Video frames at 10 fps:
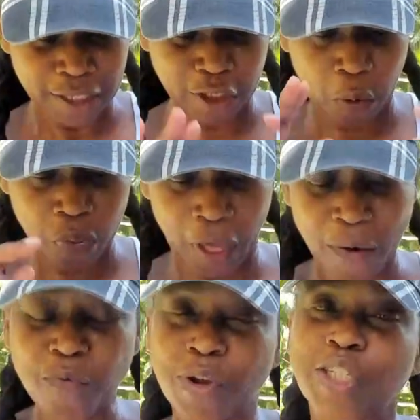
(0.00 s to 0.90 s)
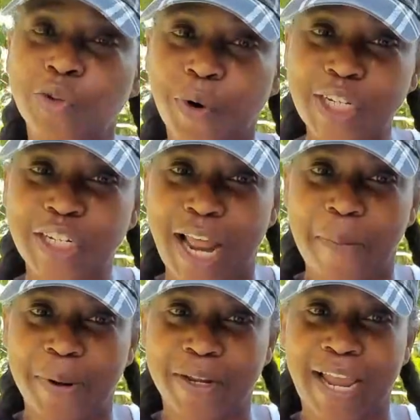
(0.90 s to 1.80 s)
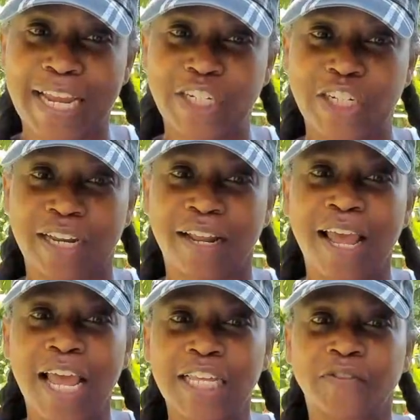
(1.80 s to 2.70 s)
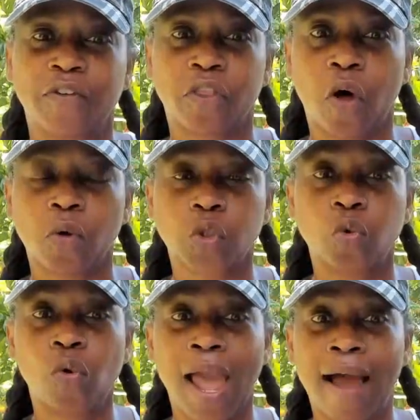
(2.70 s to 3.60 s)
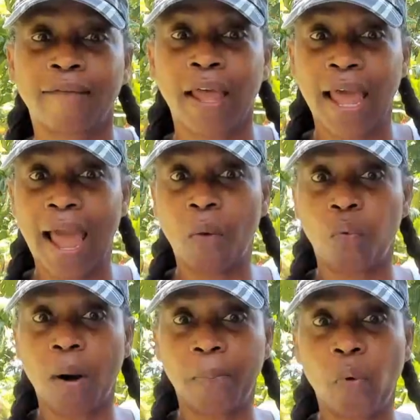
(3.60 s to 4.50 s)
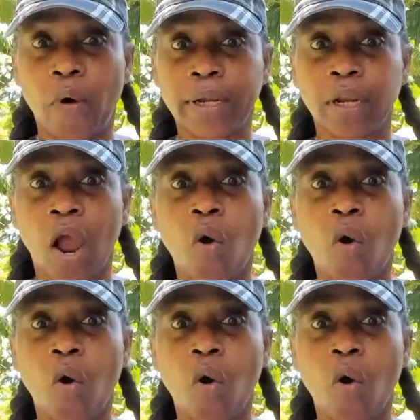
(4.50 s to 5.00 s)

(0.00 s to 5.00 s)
So that restoration application is for those who have at one point